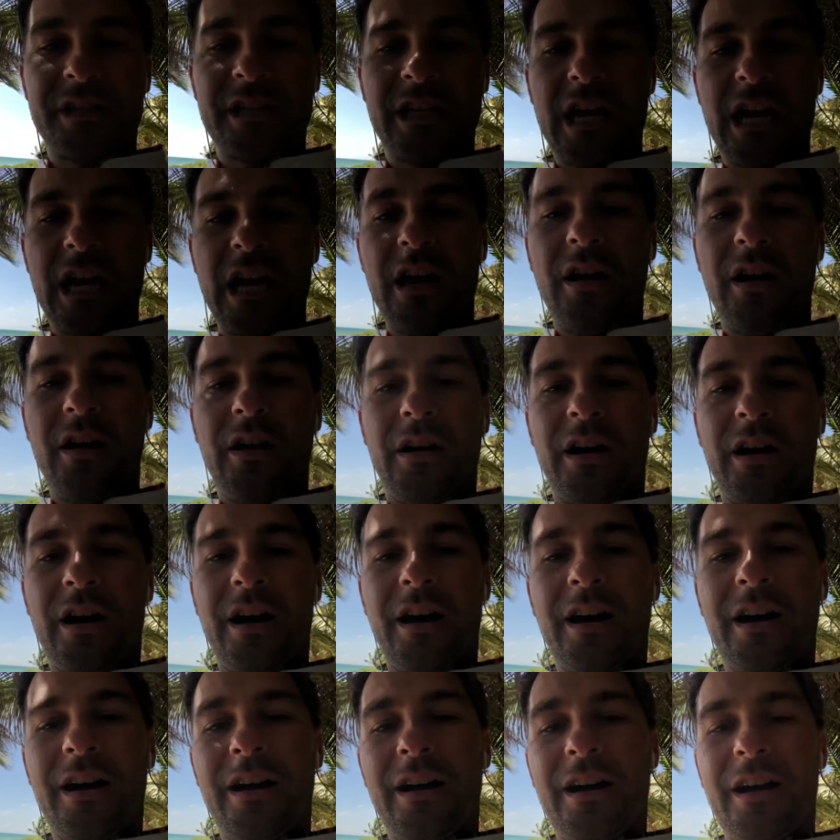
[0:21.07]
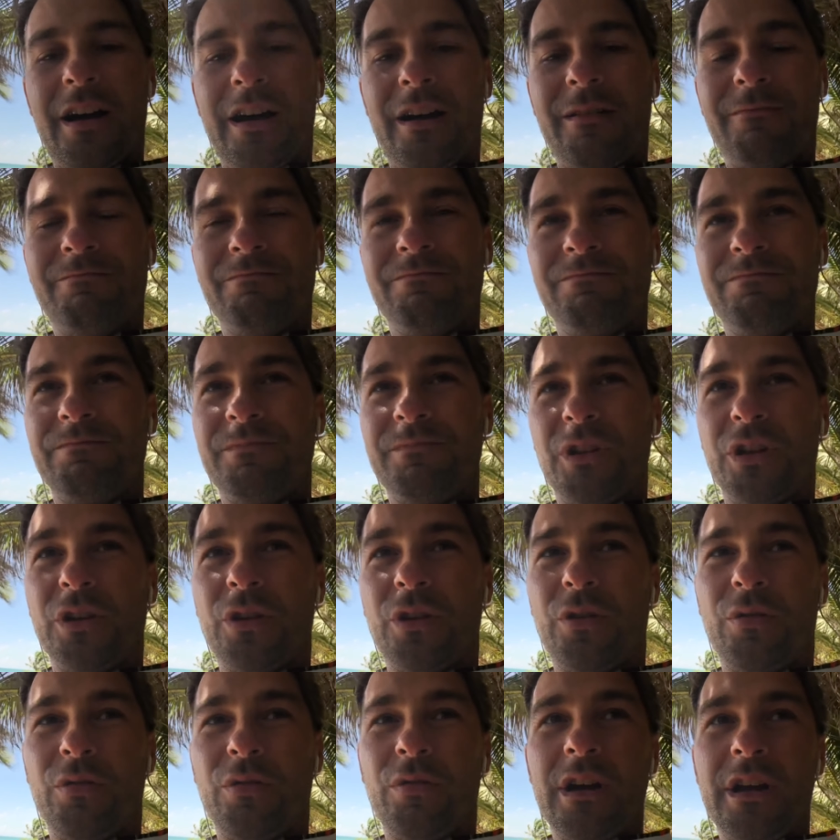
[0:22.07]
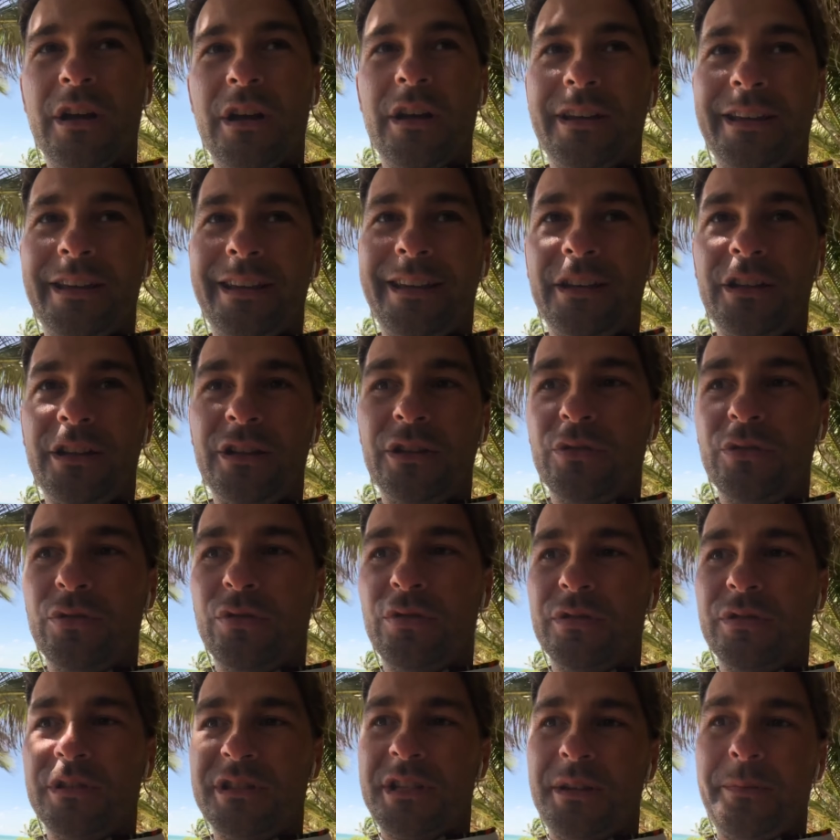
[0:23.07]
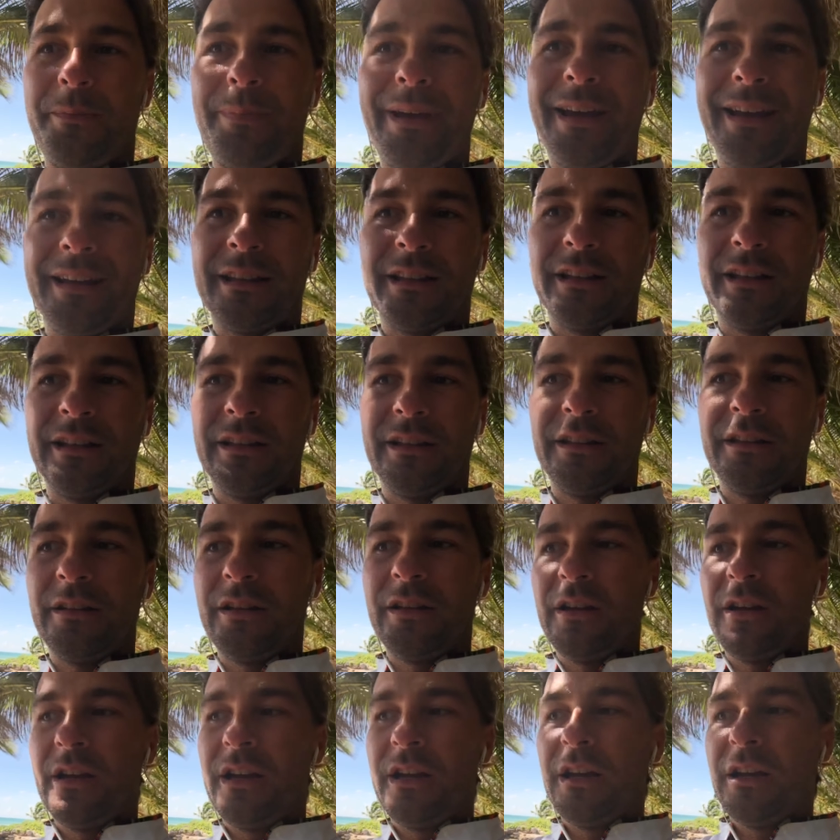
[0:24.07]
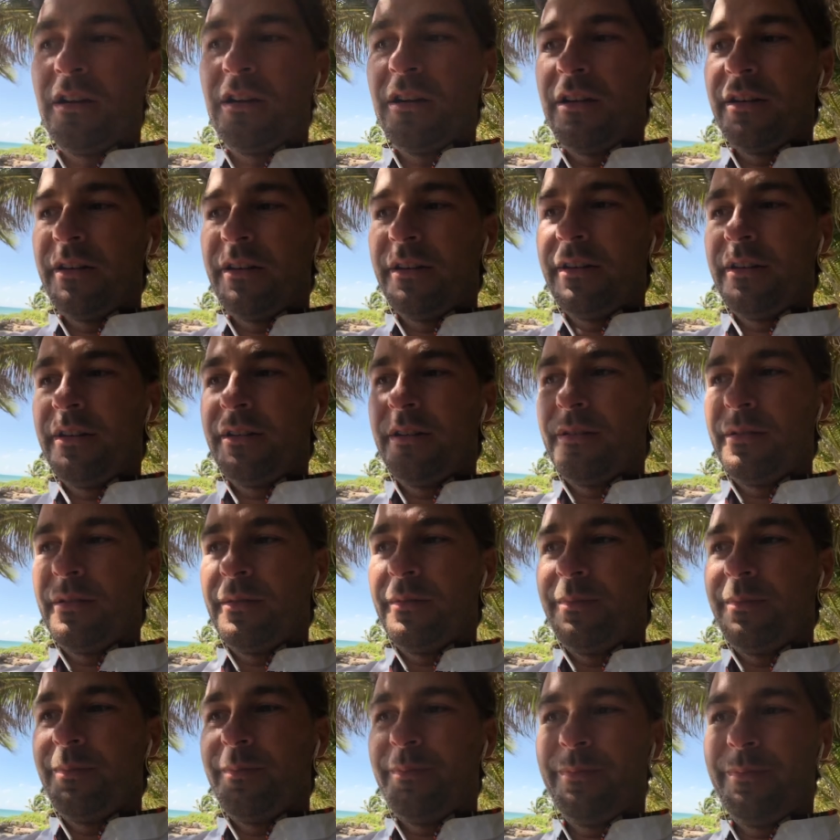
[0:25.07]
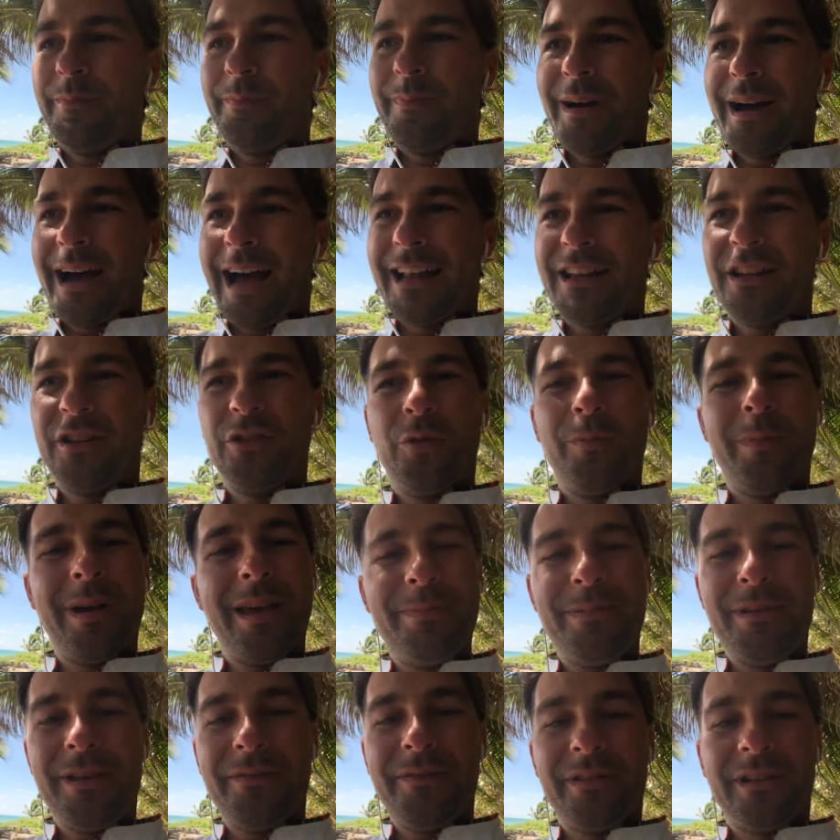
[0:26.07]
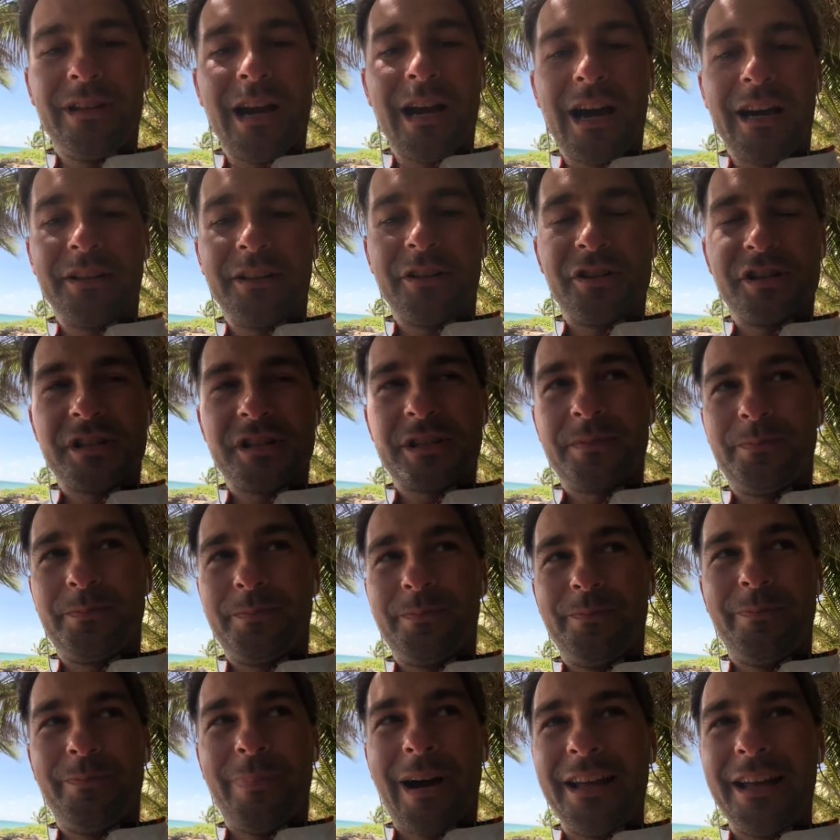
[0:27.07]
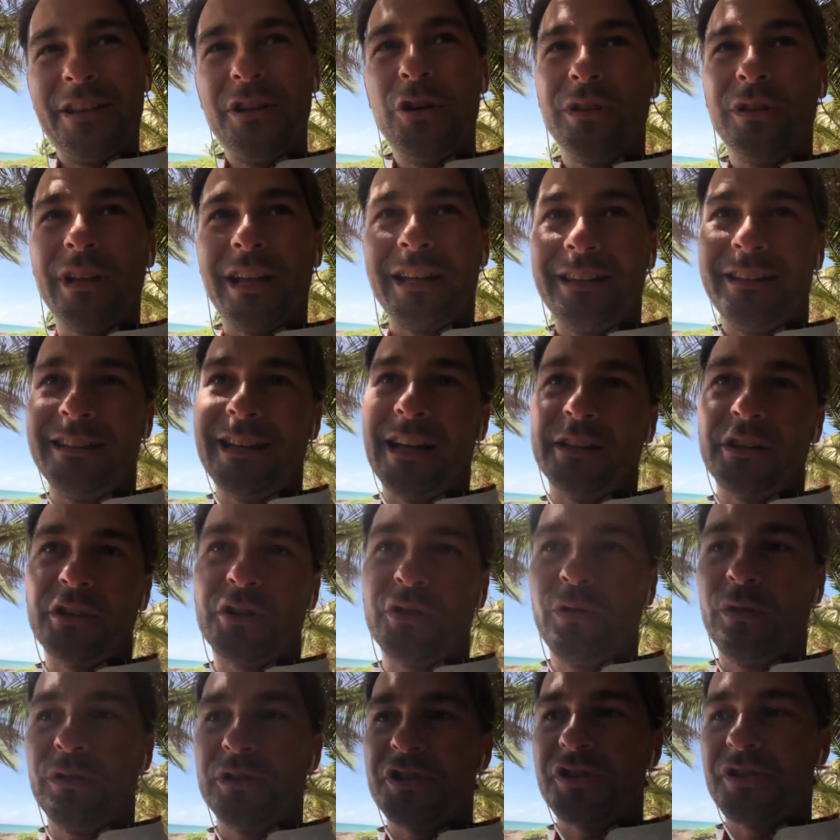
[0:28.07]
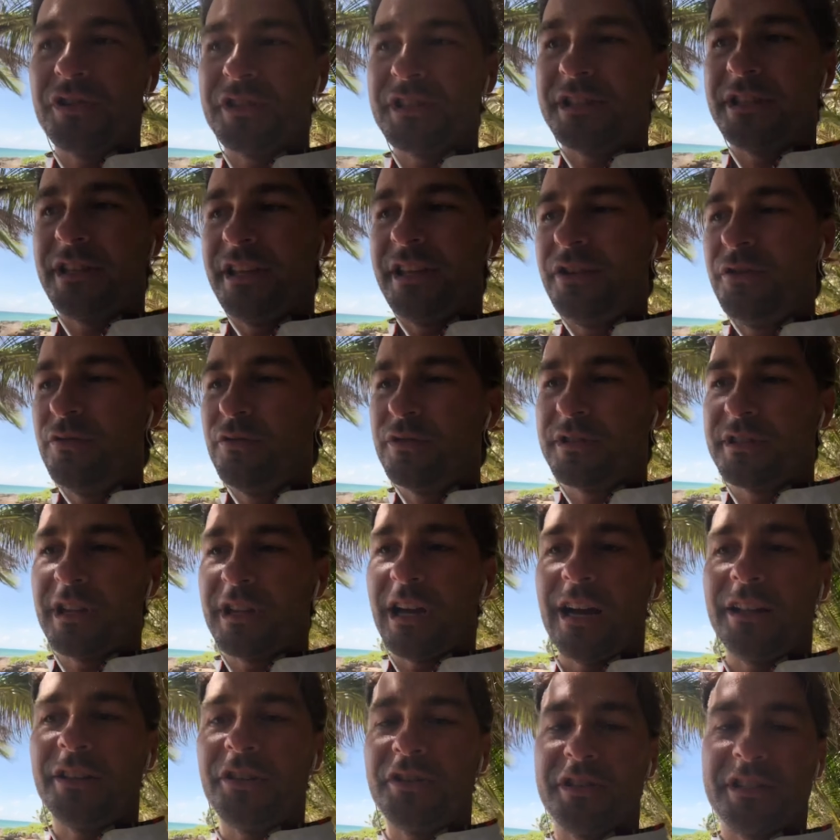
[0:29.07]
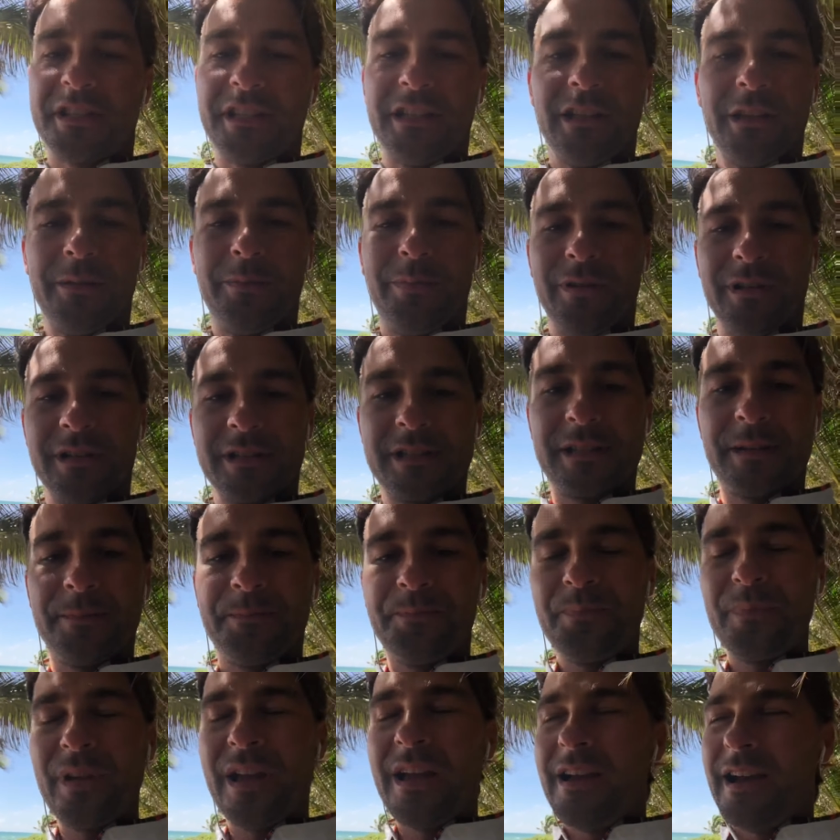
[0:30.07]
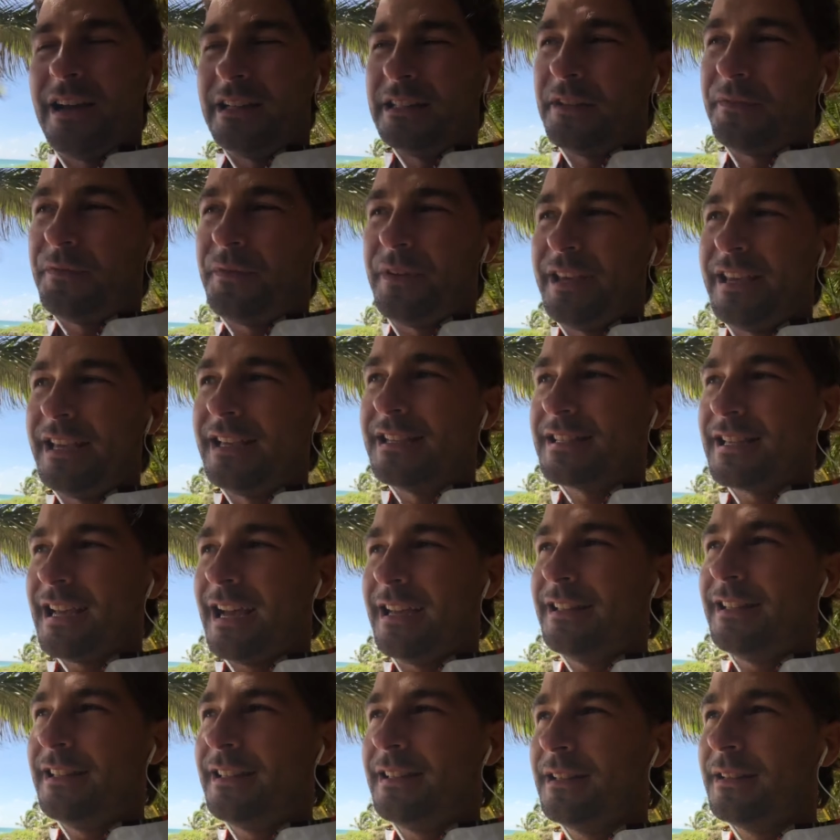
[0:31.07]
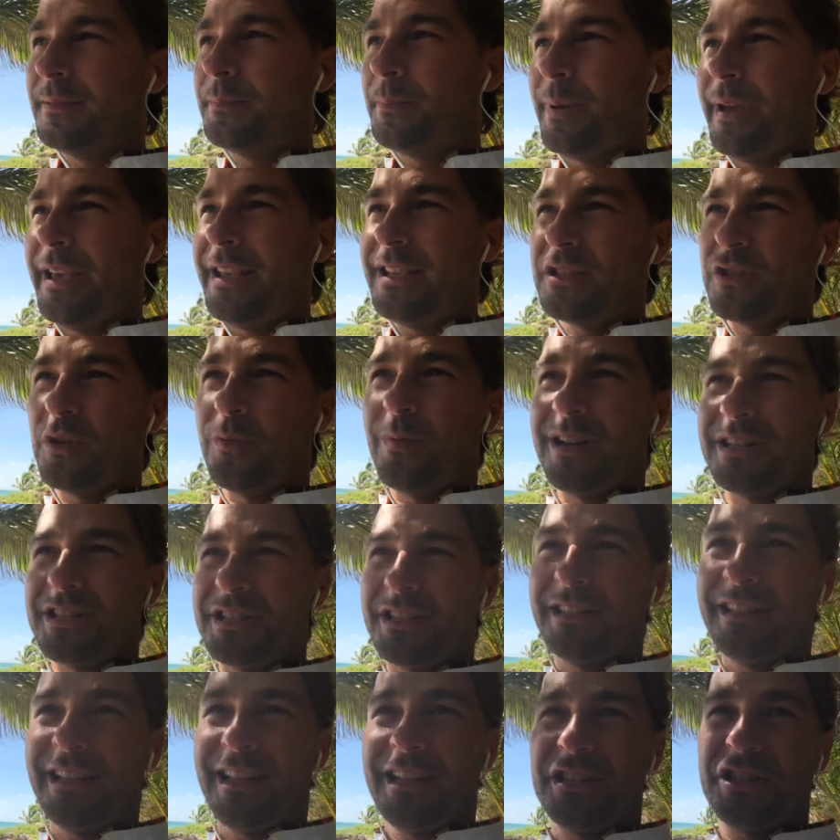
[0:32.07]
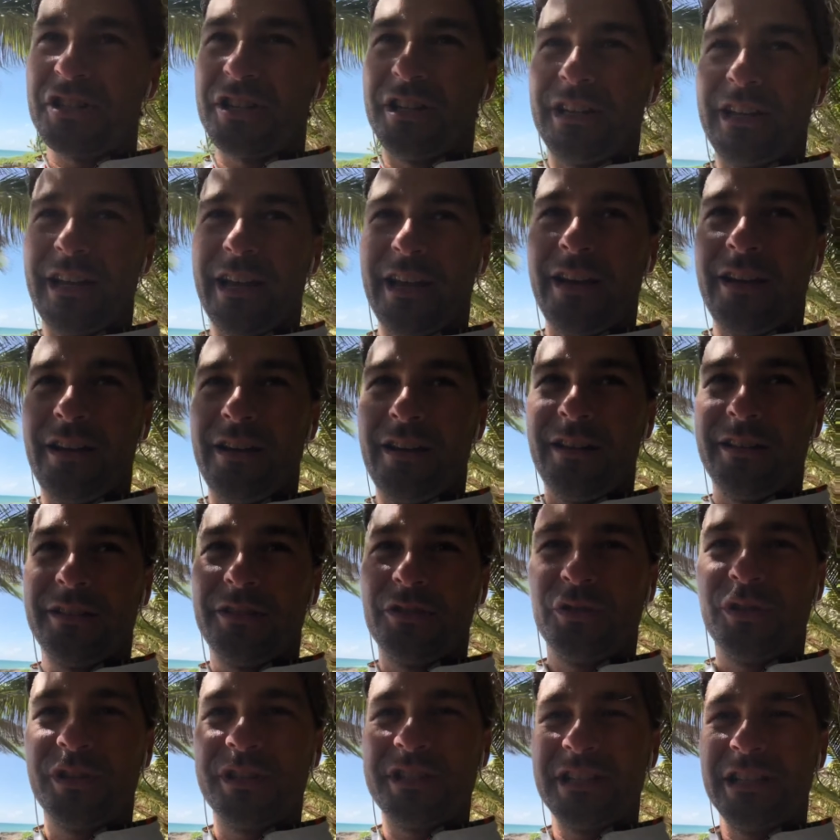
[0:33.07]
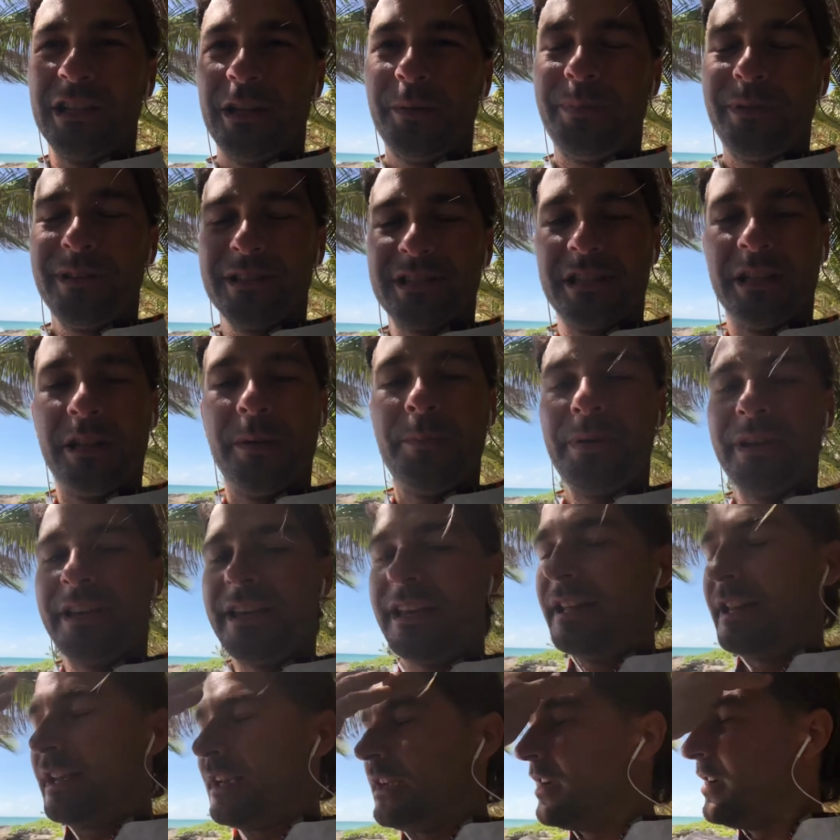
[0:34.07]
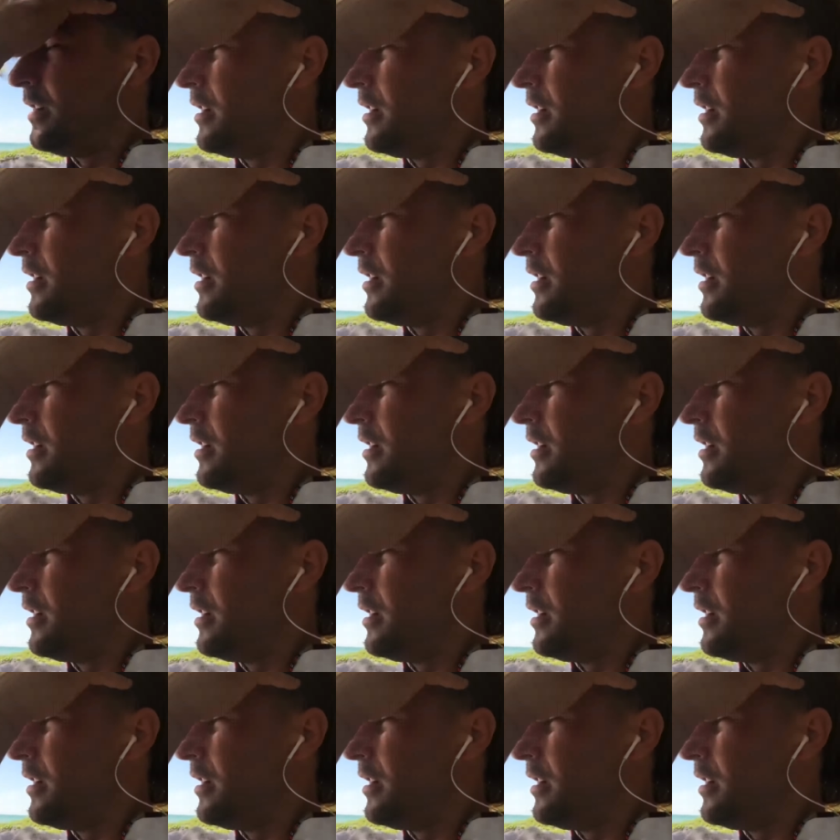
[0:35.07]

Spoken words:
You know, Hindu, Tibetan, I don't know, maybe even others. I know that in other cultures they use other syllables. And the thing is, I didn't pay so much attention to the syllables in the beginning,